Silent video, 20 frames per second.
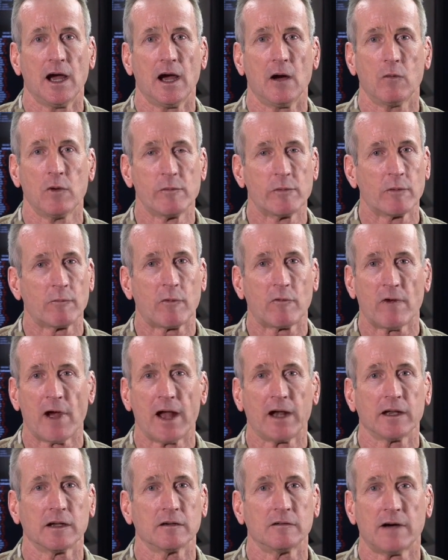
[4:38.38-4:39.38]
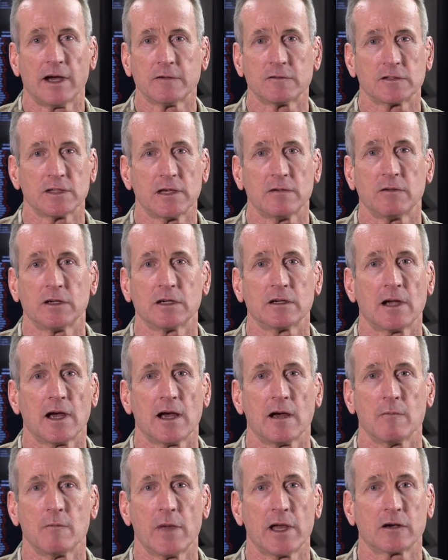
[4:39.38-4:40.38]
we've been providing life saving
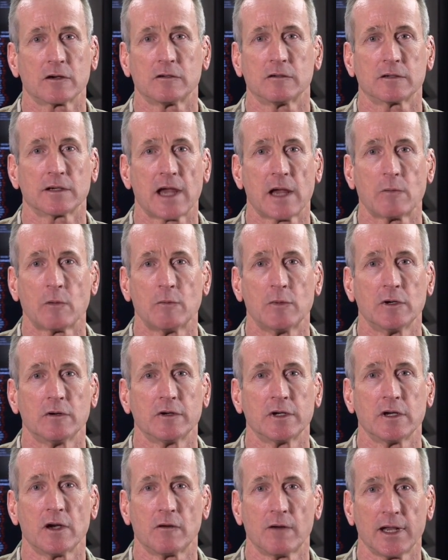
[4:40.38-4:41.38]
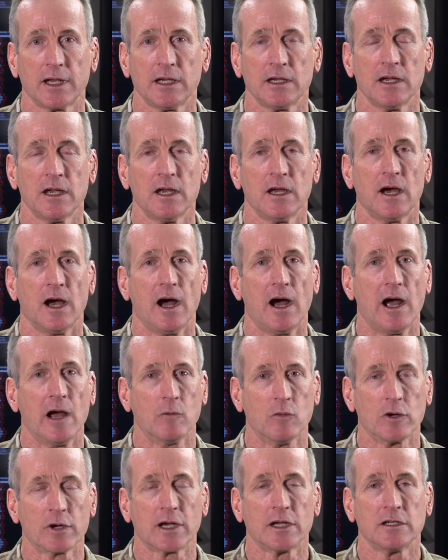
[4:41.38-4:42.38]
medical capability already, and
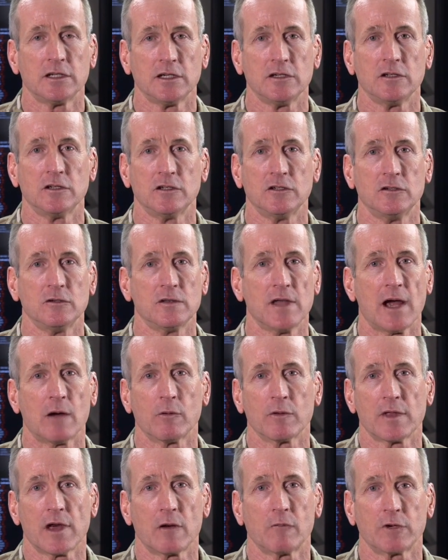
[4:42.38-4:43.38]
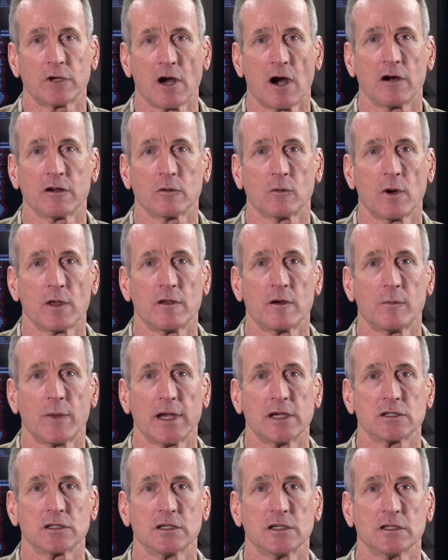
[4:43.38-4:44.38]
we'll continue to do that without regard to whether a
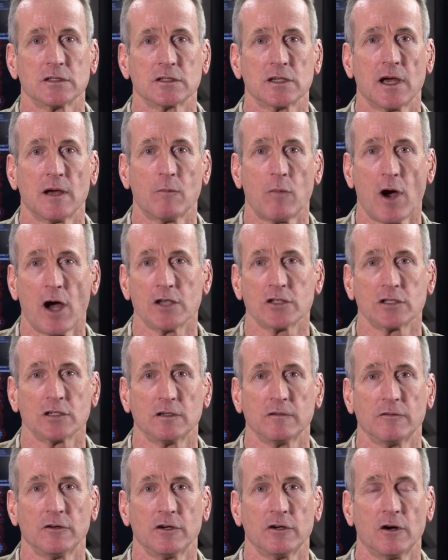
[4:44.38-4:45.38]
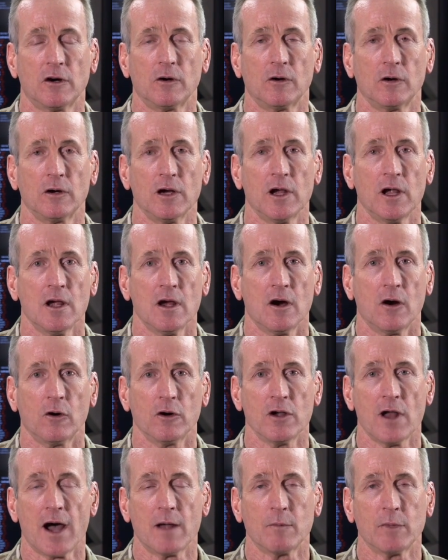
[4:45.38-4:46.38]
patient is positive or, or,
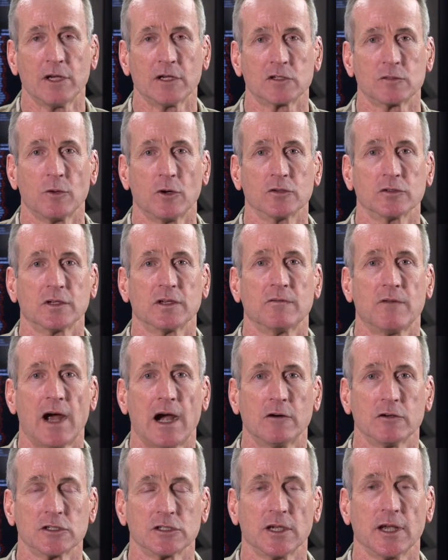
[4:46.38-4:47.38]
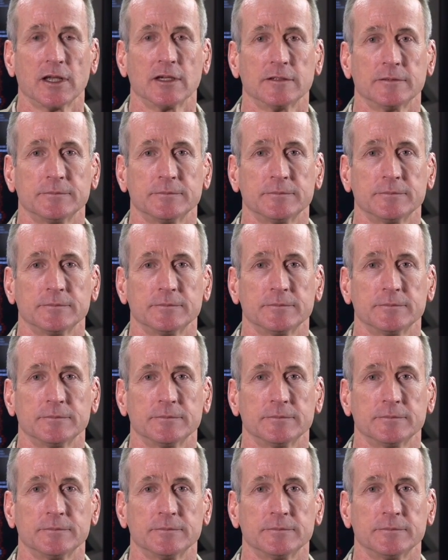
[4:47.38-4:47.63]
or not been exposed to the virus yet